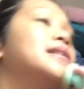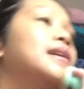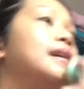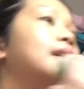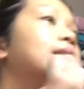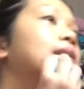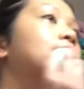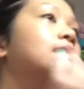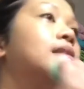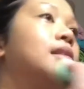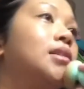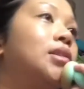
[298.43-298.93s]

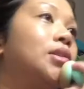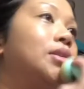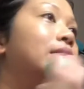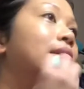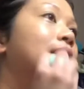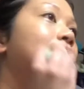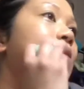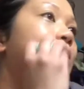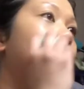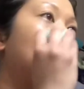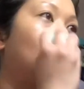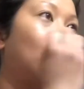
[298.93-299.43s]
skin is just
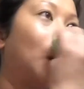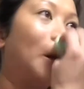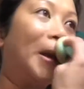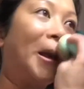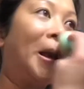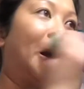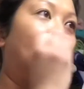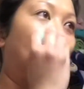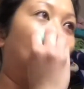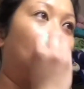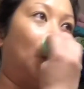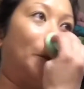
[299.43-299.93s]
trying to get
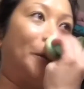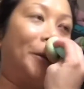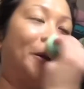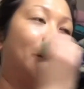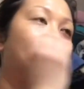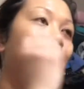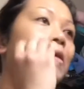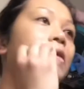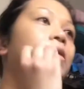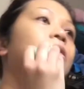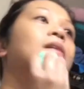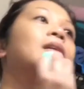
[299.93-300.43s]
used
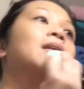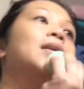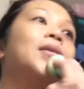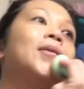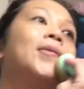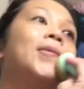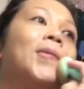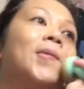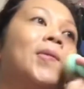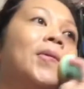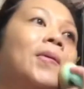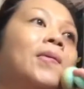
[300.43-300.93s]

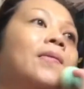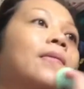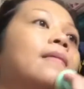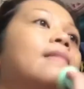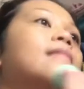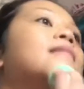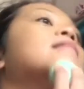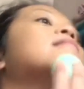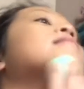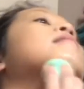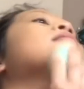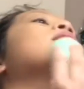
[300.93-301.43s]
to